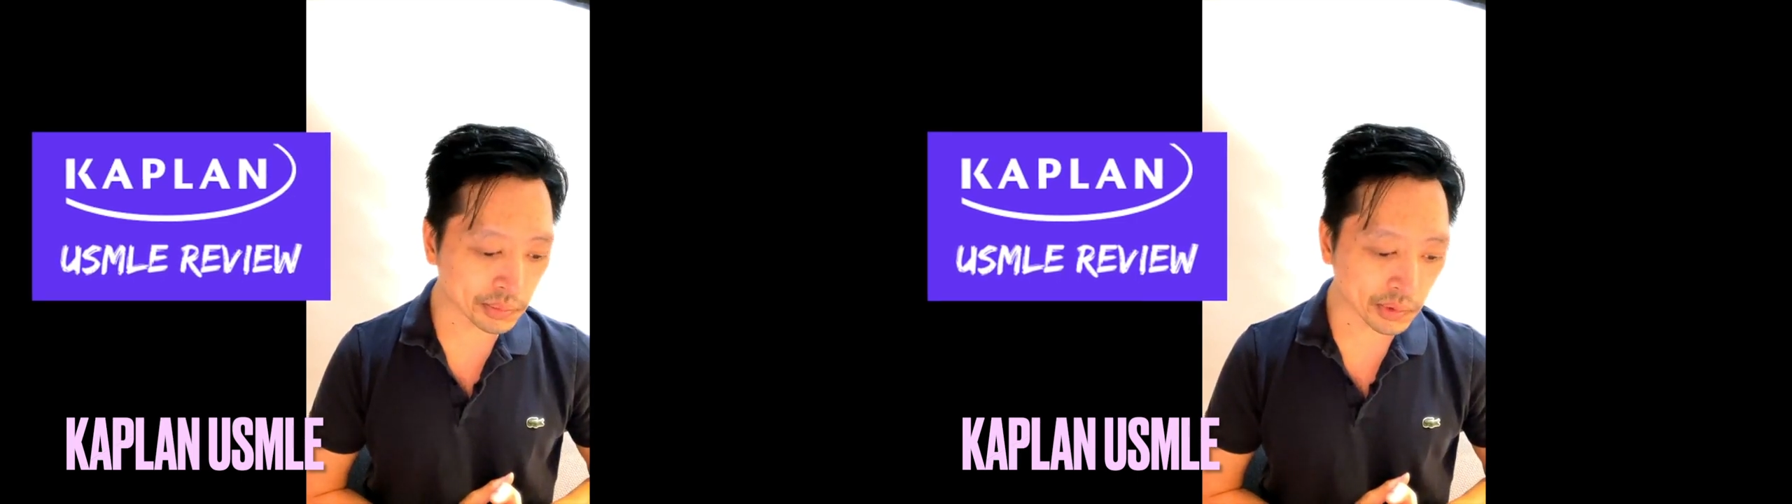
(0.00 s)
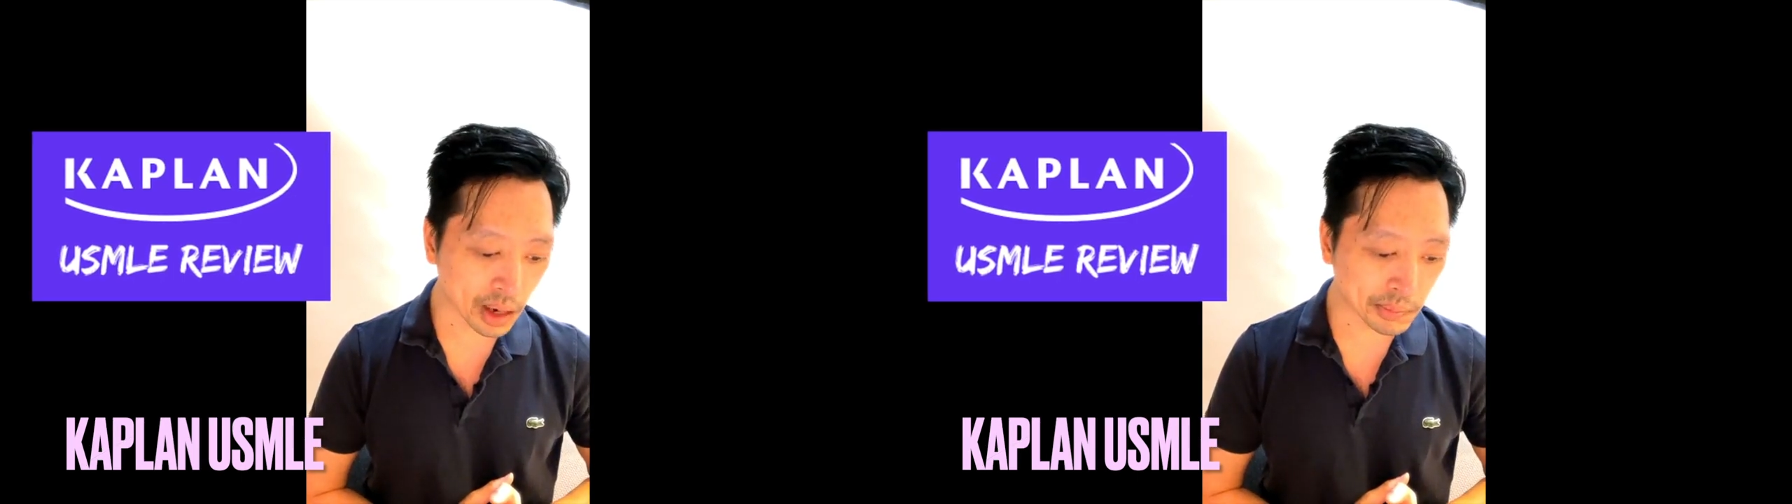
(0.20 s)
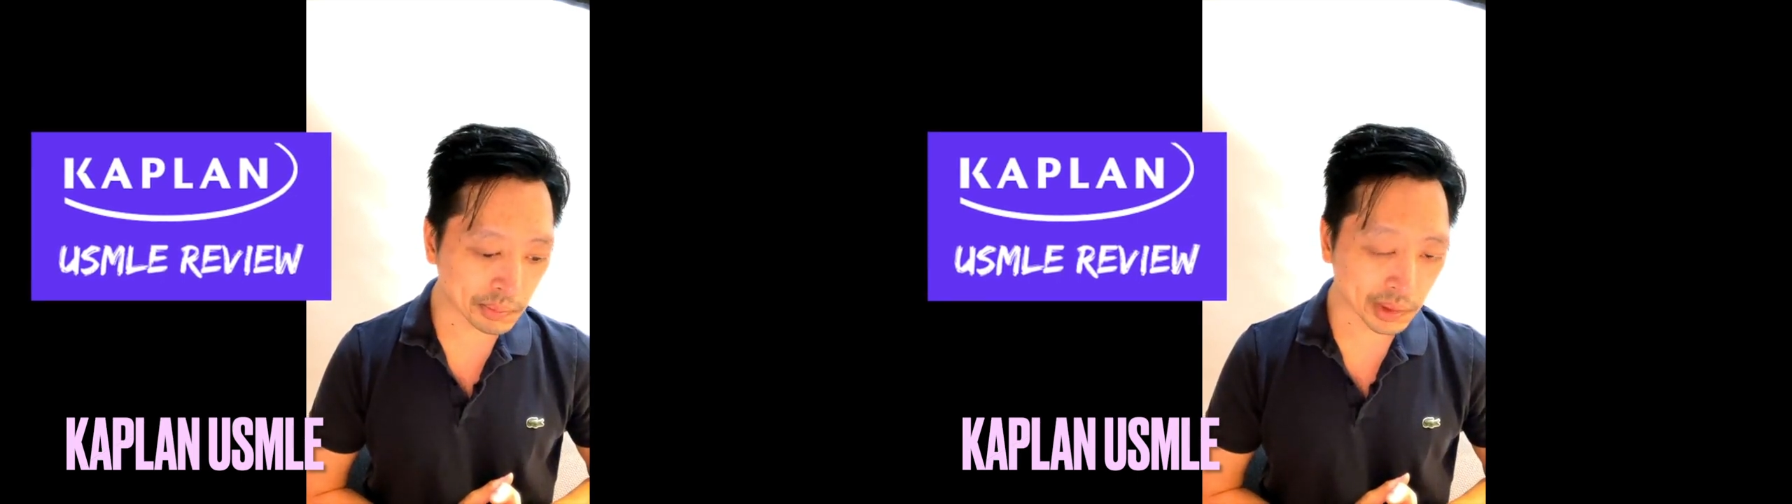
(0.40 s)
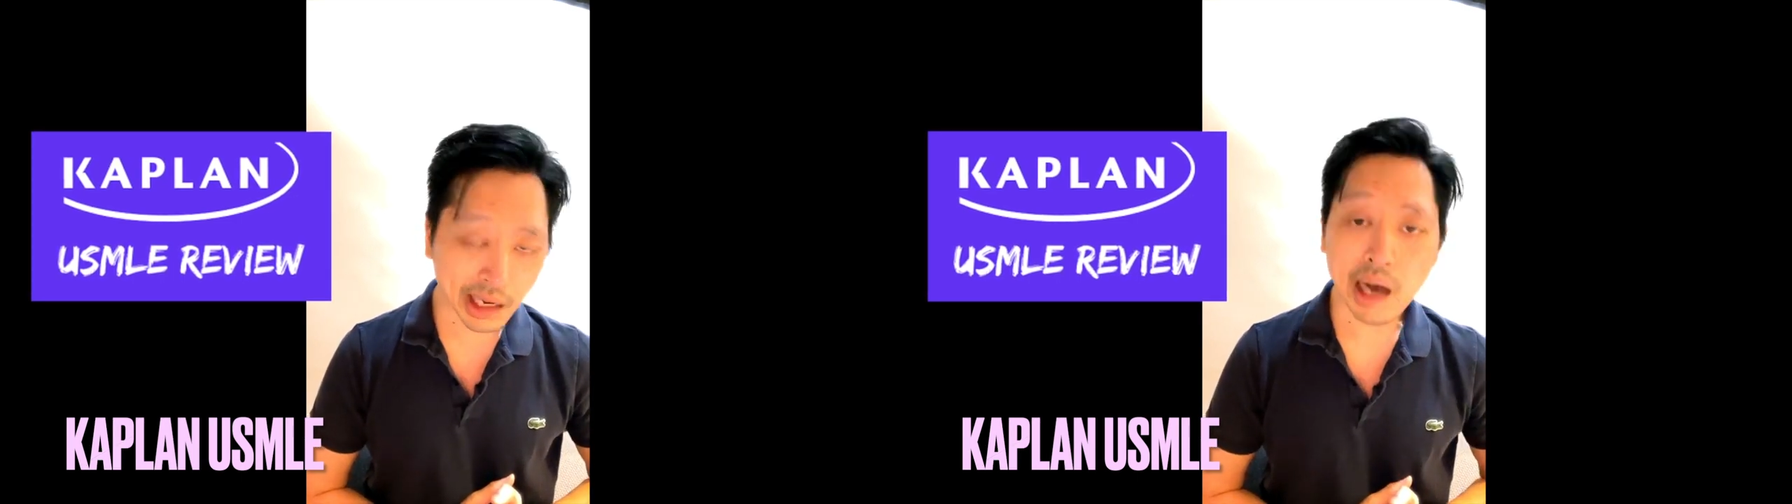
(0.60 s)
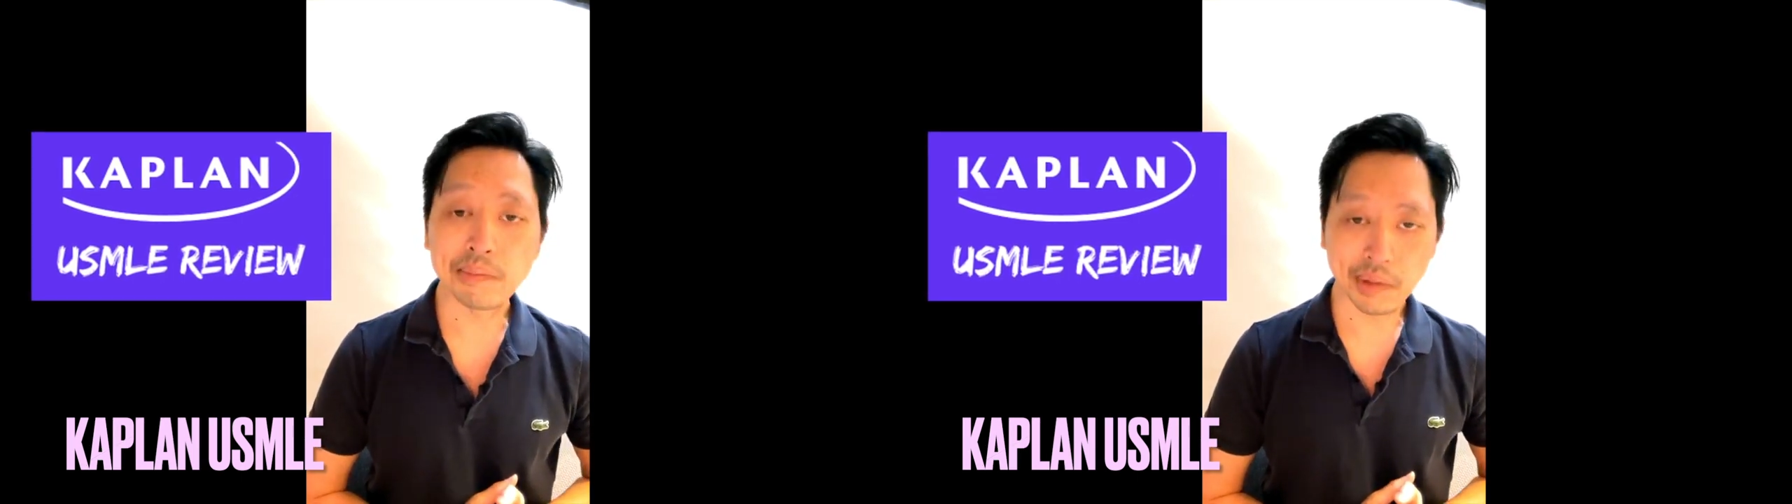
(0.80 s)
from
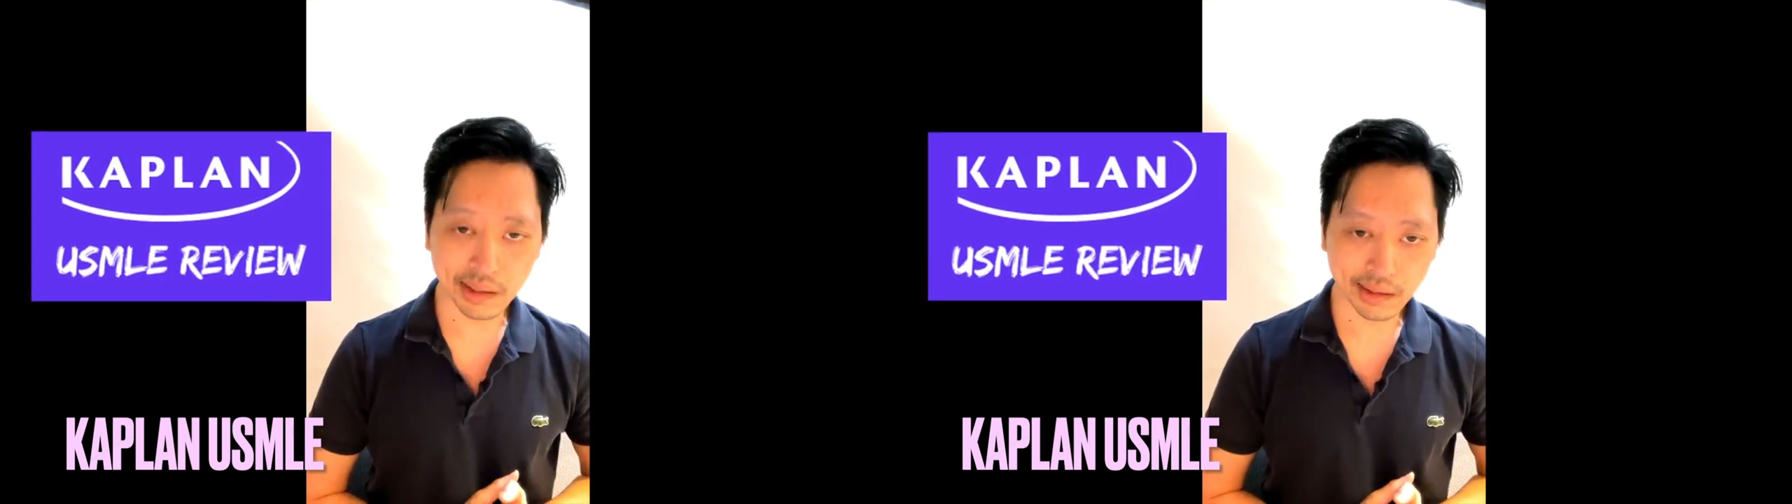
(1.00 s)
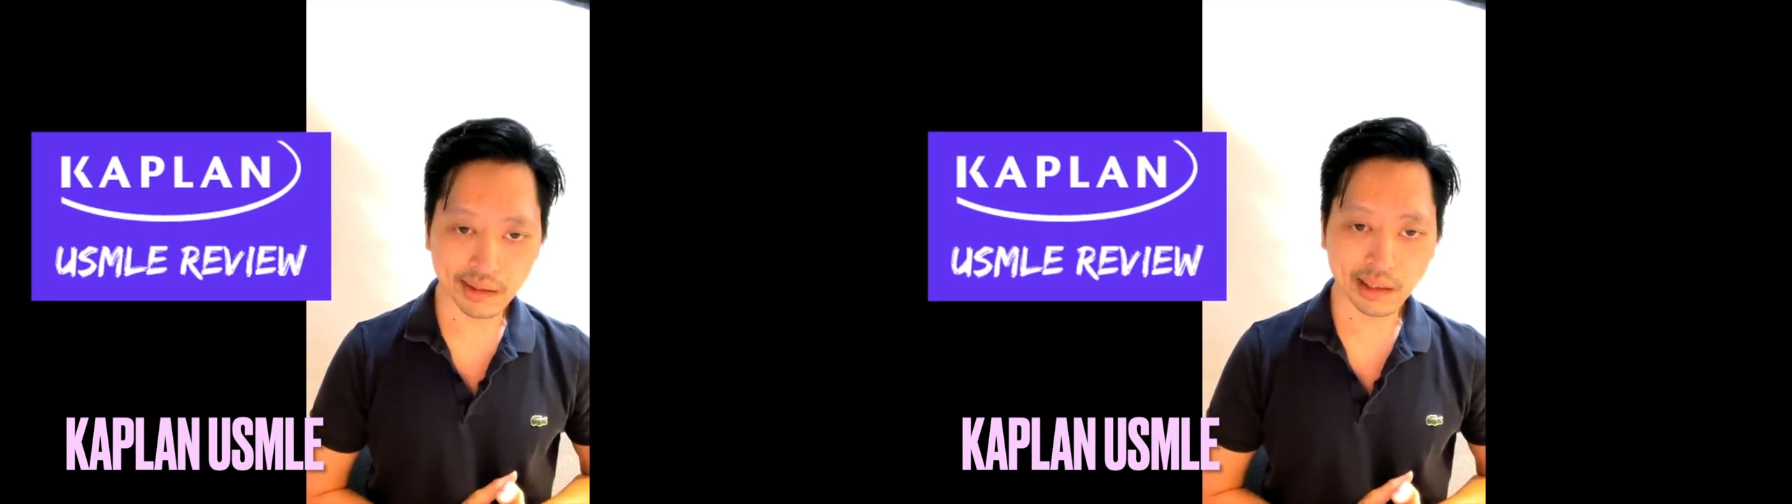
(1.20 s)
Kaplan